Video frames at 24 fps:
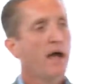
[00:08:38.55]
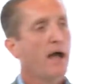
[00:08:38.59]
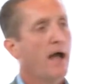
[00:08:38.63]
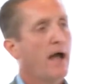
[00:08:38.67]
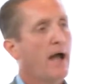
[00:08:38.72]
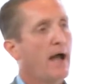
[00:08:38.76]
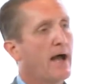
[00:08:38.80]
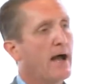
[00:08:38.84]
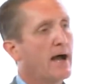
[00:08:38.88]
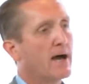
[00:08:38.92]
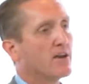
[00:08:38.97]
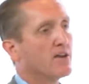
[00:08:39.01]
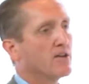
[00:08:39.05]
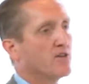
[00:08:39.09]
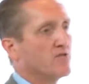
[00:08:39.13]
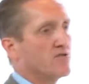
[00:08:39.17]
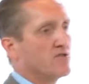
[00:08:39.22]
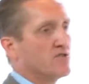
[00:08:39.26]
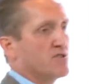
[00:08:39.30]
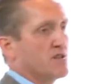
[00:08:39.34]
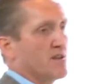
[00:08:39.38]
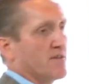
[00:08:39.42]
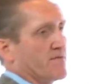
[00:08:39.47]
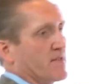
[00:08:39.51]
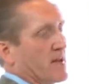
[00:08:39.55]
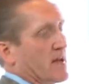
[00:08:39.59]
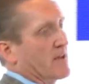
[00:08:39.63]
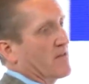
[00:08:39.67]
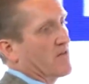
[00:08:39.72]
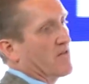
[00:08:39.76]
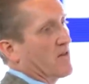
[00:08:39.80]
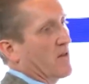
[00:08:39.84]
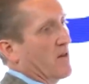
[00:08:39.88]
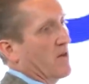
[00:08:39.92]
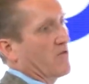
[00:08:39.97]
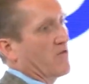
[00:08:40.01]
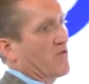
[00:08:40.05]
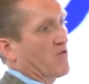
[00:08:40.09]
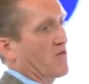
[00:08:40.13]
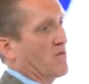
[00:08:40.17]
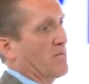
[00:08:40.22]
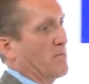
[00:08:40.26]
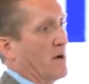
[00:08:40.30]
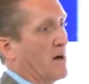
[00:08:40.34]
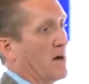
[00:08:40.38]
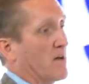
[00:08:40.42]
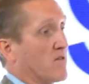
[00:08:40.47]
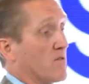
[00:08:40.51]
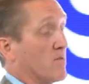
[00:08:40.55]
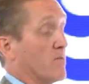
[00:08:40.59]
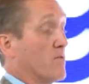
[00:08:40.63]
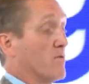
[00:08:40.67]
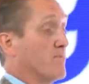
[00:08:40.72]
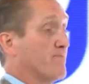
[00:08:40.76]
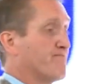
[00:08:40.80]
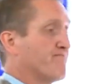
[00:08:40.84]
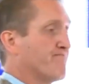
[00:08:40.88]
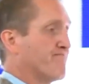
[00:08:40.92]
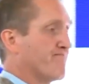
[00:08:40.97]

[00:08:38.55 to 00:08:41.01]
how do you shift that as close as possible?